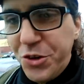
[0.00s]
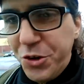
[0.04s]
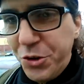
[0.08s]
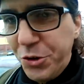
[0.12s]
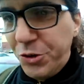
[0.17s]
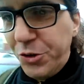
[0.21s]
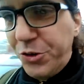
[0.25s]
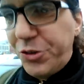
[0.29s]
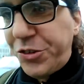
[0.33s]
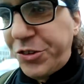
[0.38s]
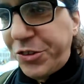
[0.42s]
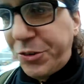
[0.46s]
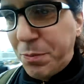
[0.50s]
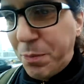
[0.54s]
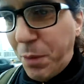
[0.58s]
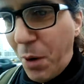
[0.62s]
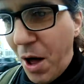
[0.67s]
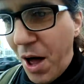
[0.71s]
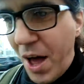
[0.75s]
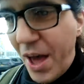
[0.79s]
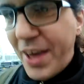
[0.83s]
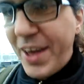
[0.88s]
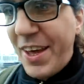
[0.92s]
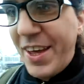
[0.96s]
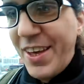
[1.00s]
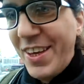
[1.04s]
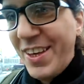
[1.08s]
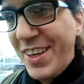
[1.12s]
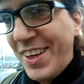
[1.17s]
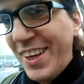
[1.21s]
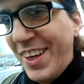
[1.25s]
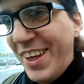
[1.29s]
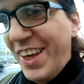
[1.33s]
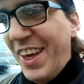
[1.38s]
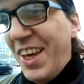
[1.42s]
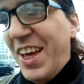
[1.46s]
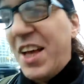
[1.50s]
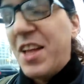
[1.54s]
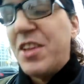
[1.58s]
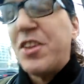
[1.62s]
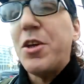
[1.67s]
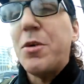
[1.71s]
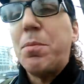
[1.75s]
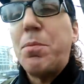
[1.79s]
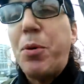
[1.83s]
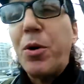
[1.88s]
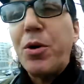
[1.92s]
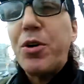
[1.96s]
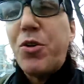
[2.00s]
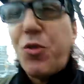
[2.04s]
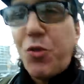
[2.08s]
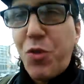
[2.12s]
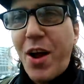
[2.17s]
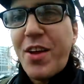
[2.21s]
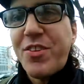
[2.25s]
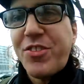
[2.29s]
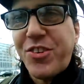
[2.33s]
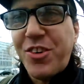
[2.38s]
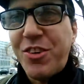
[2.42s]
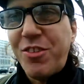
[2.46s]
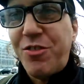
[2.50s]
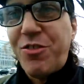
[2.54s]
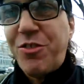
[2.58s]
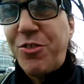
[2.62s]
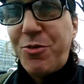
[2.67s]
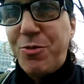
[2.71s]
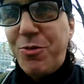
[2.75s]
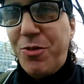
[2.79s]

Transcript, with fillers: used by the progressive